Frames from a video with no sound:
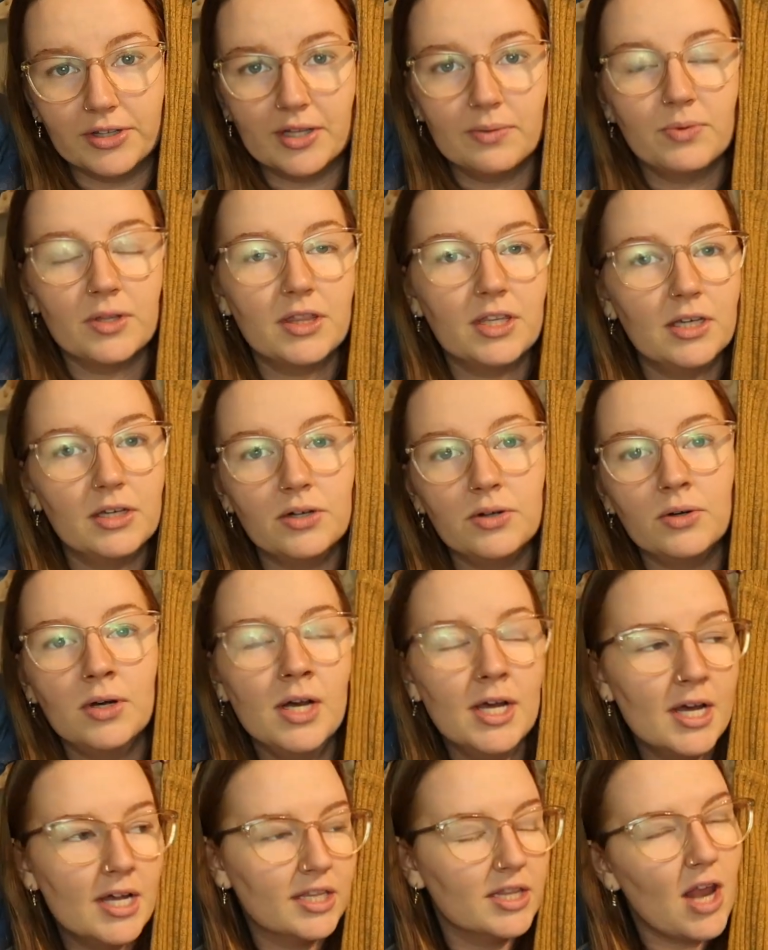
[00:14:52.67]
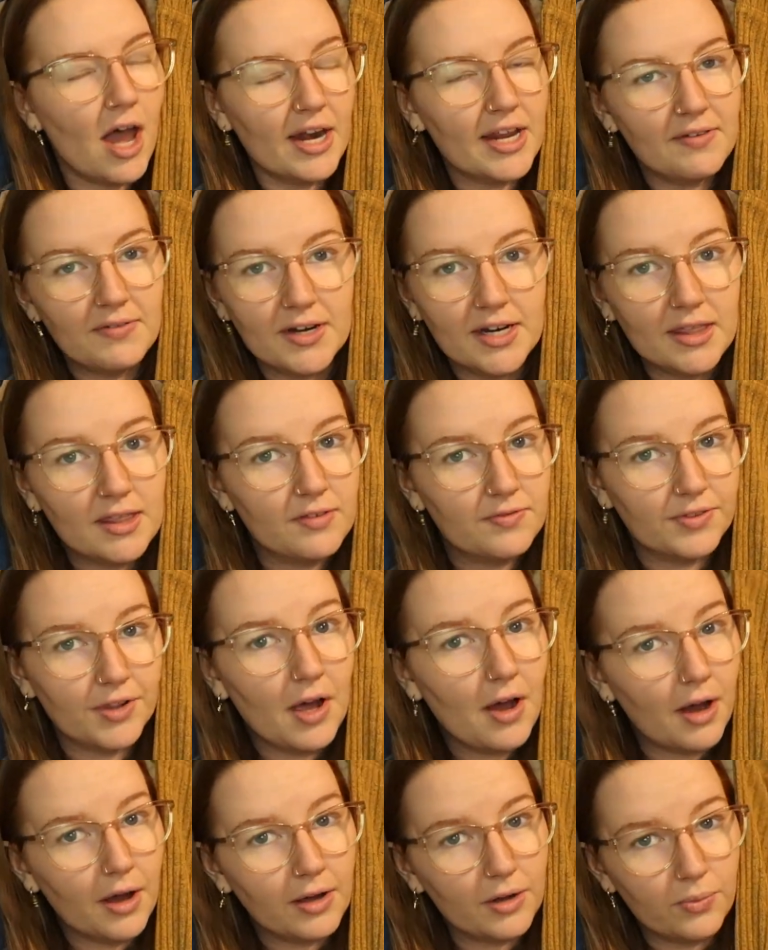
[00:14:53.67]
them with you, not even in the
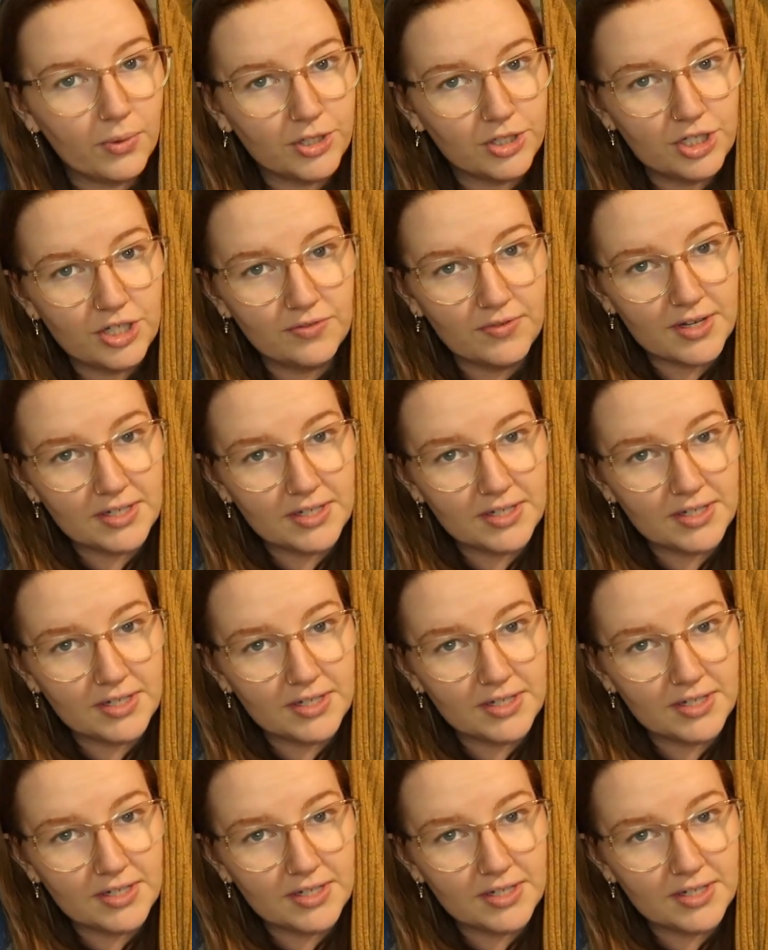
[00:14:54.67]
vlog when she